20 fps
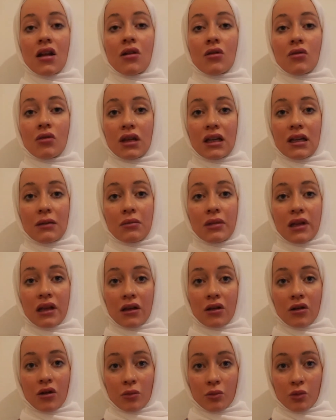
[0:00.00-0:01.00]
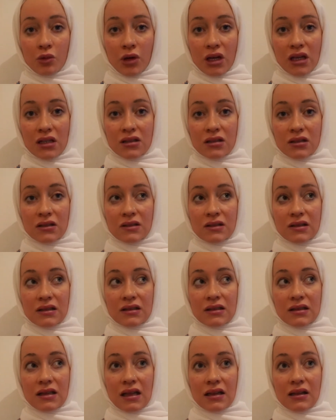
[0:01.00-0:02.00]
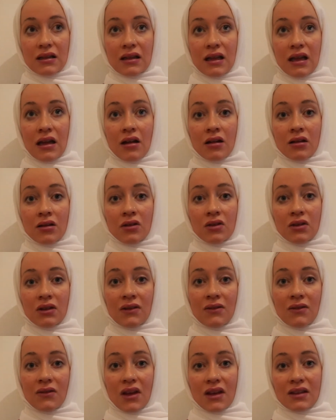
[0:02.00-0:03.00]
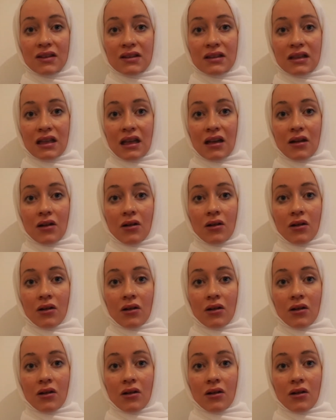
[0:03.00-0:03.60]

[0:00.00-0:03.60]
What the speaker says: really big corporations, is that they are not investing